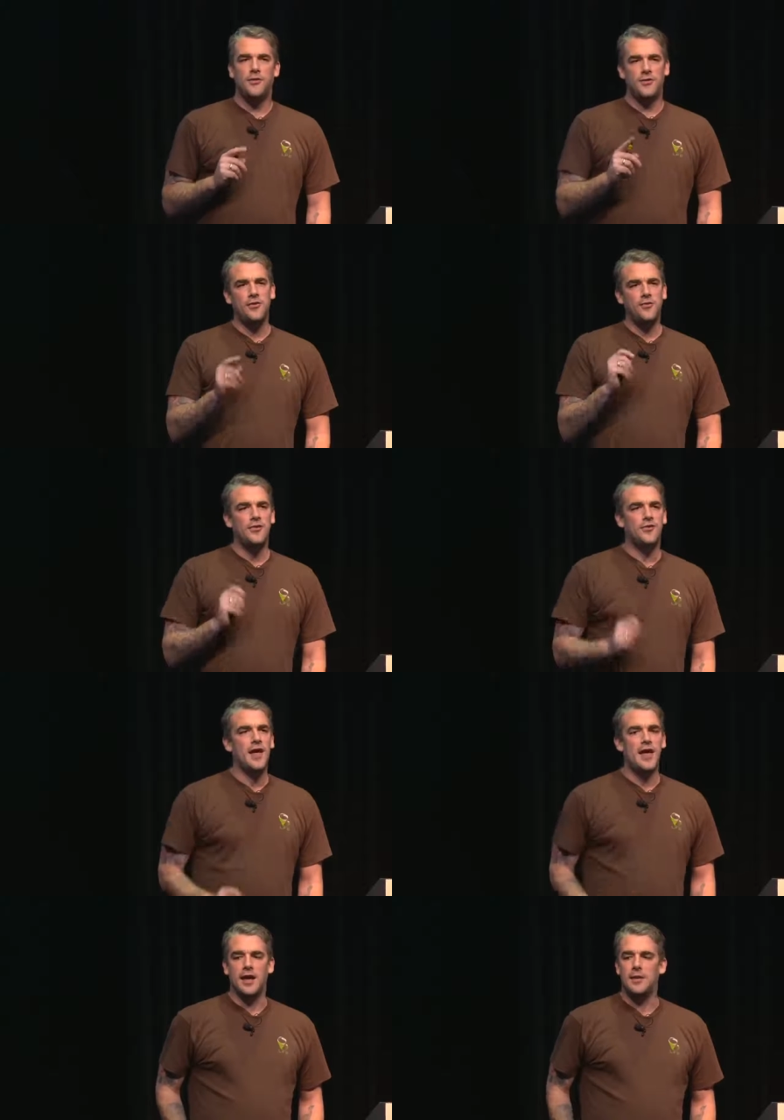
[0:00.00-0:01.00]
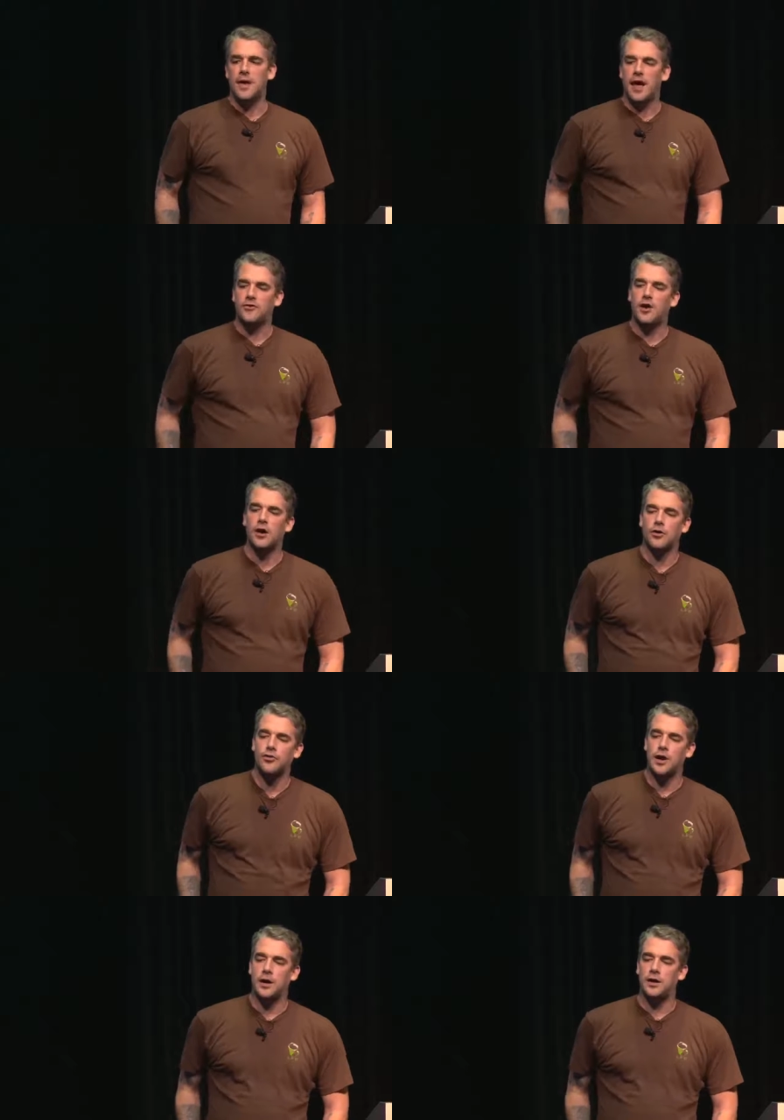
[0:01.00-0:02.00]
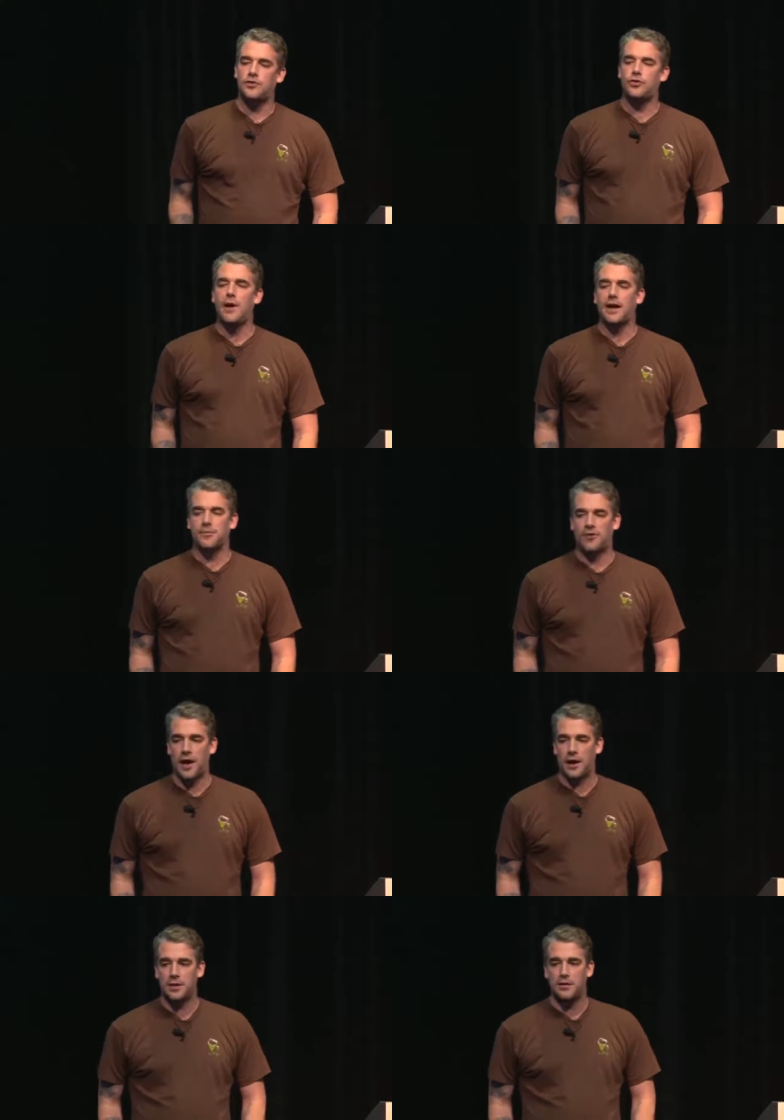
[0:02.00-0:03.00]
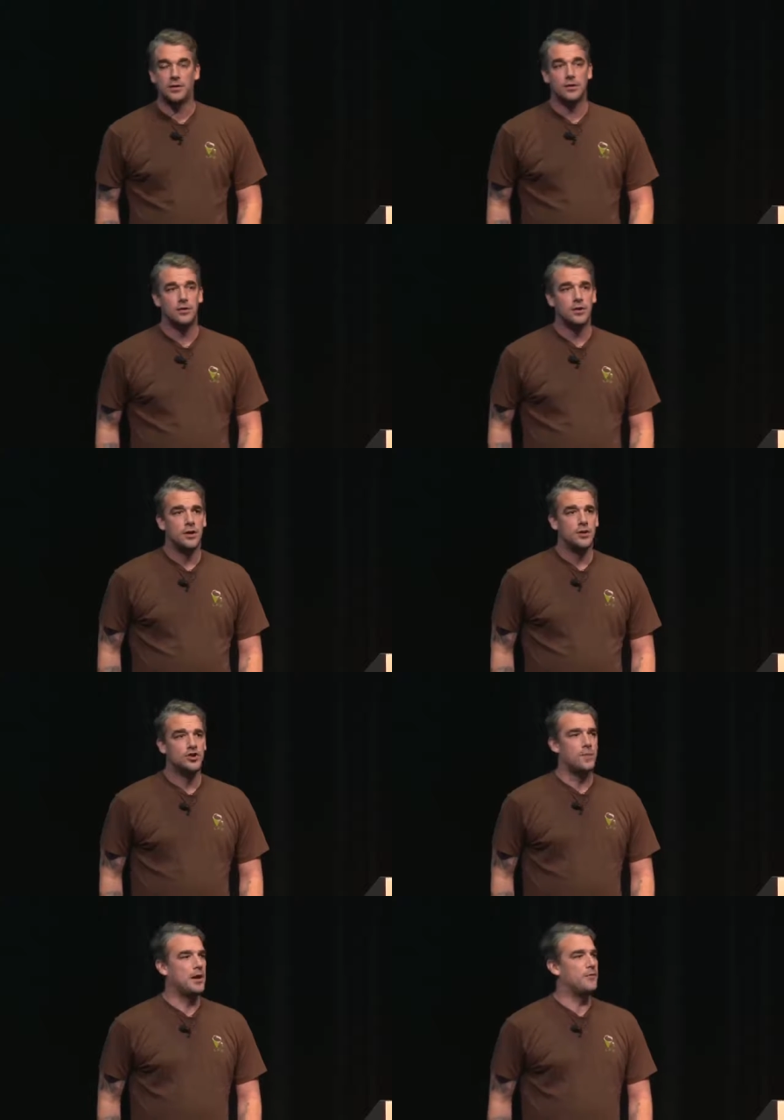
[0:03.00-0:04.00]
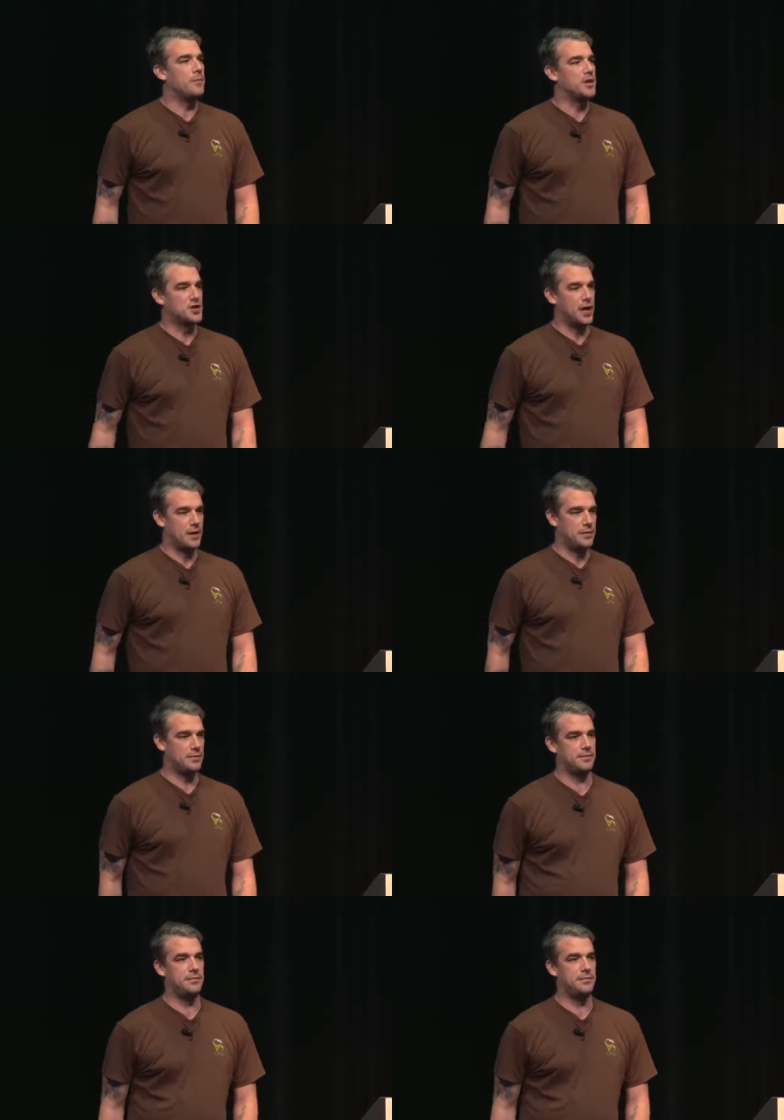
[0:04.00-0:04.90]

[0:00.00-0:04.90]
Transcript: Is this the same as cart created, two items added, shipping information added?